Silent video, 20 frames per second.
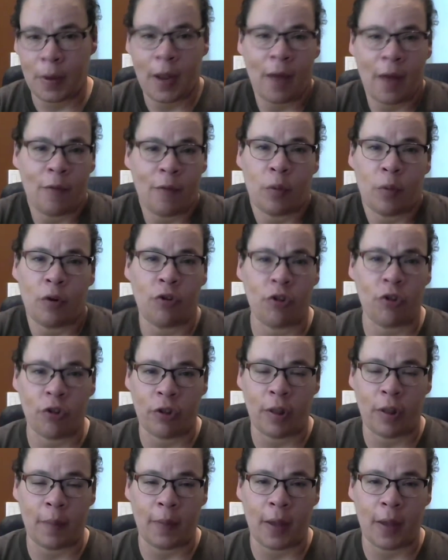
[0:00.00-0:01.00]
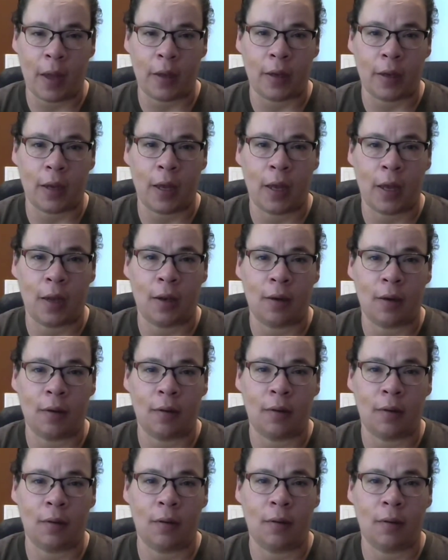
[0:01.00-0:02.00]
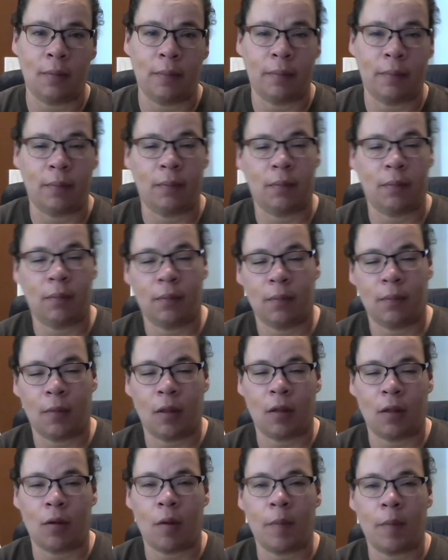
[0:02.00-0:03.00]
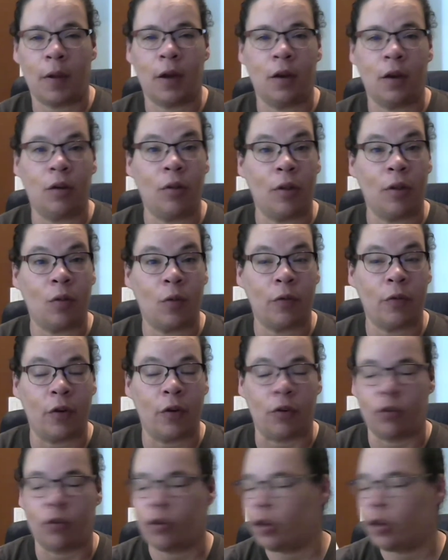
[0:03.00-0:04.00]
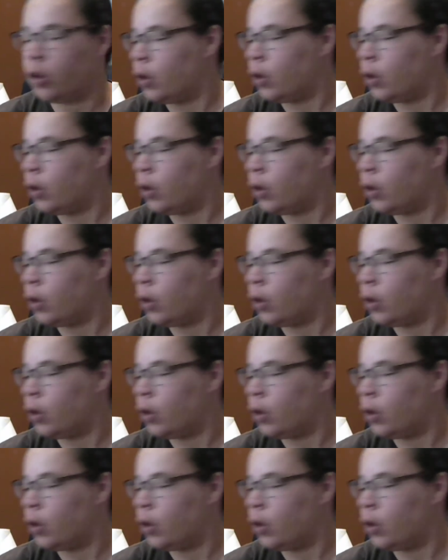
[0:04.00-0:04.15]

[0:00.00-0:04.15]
I haven't purchased them yet, and so I'm going to do this one first.